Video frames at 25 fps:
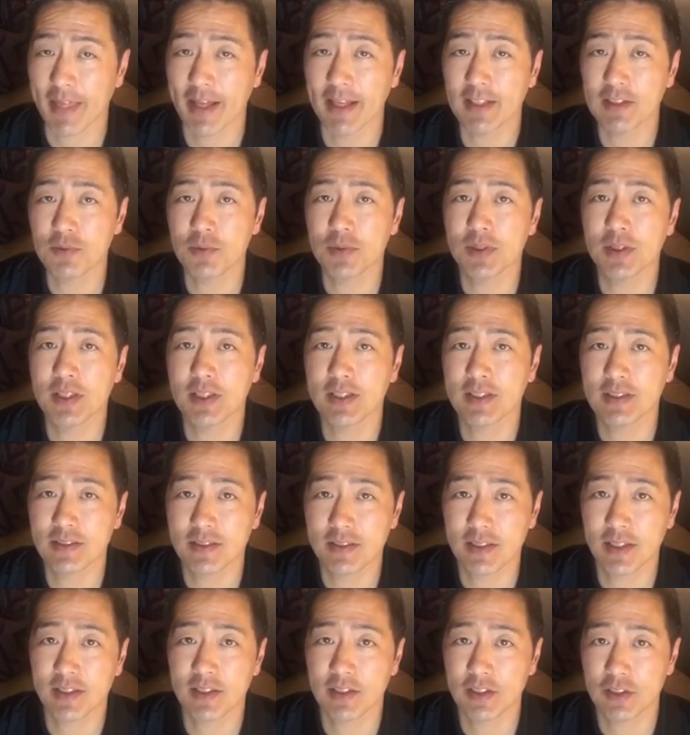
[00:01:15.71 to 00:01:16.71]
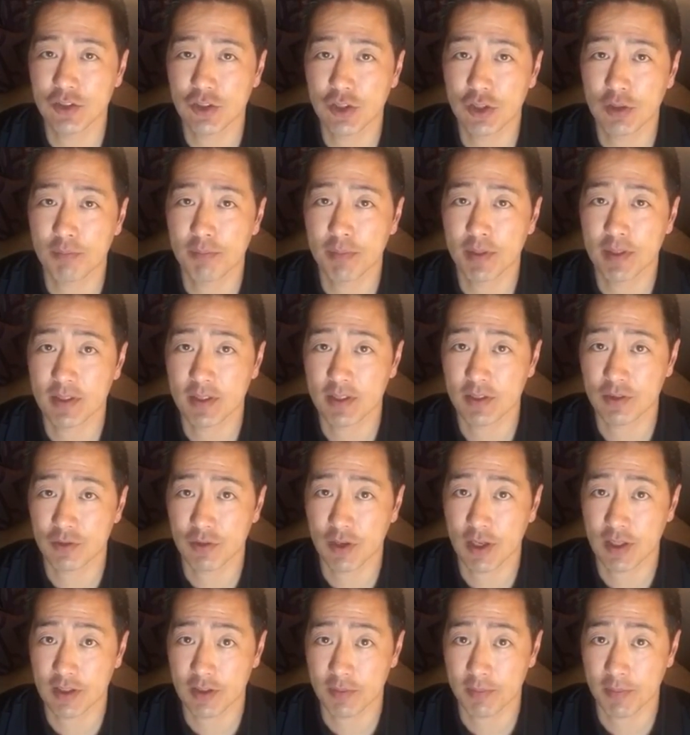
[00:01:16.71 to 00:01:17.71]
That's what these signature
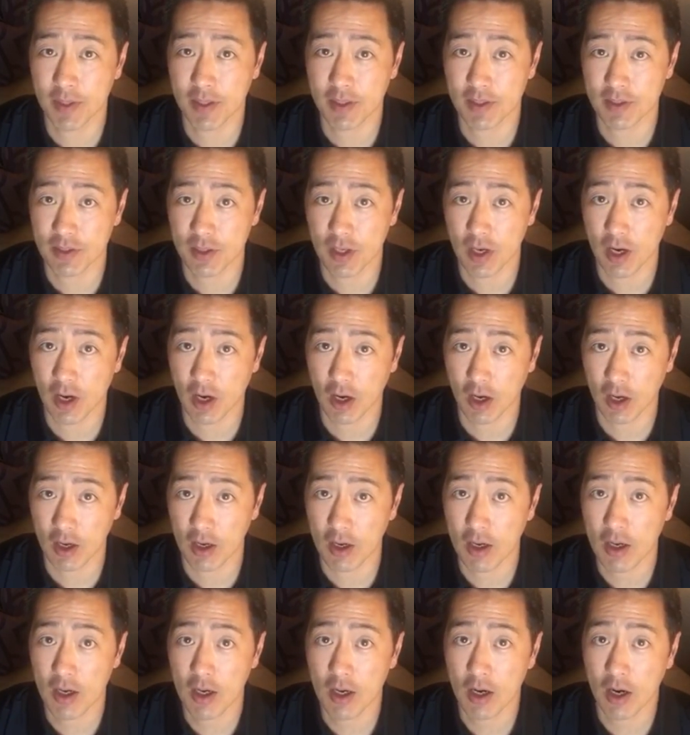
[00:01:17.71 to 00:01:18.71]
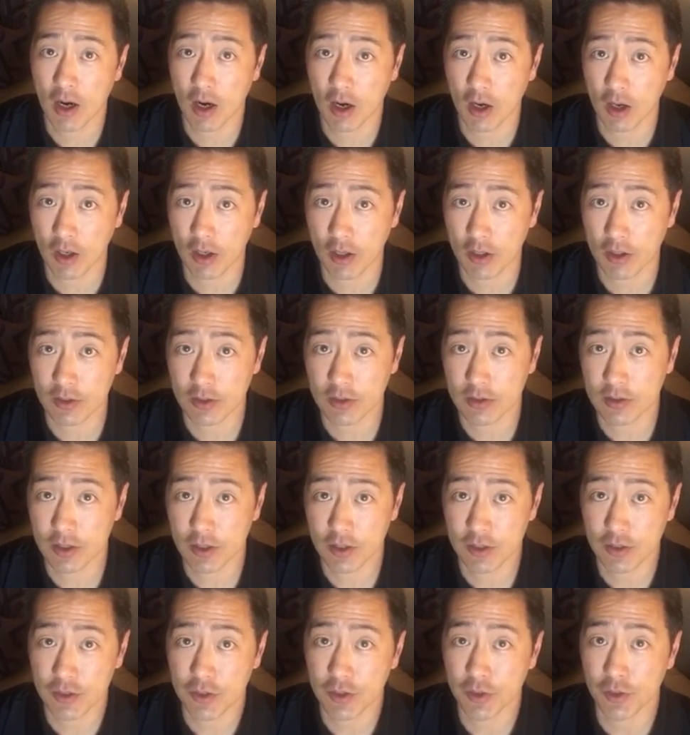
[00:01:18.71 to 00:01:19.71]
business recipes are are
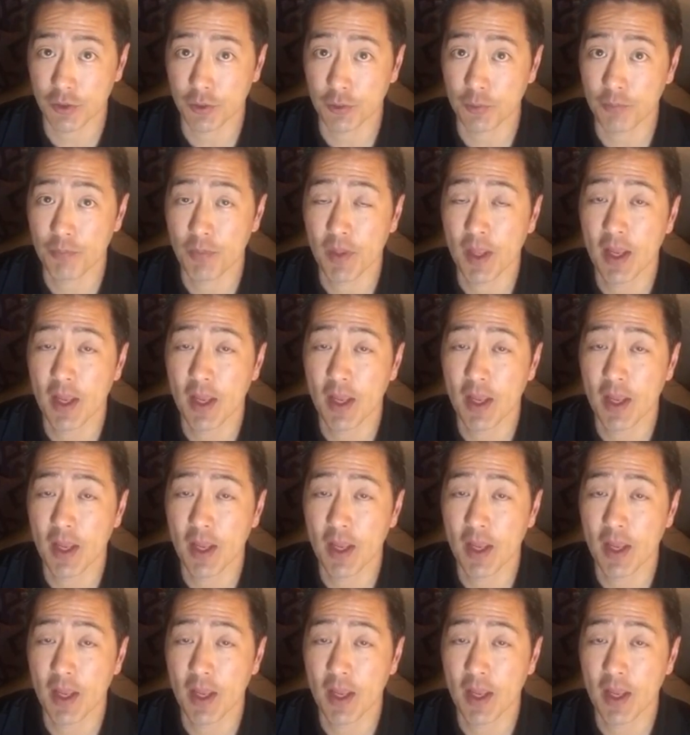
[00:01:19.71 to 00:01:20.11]
to do.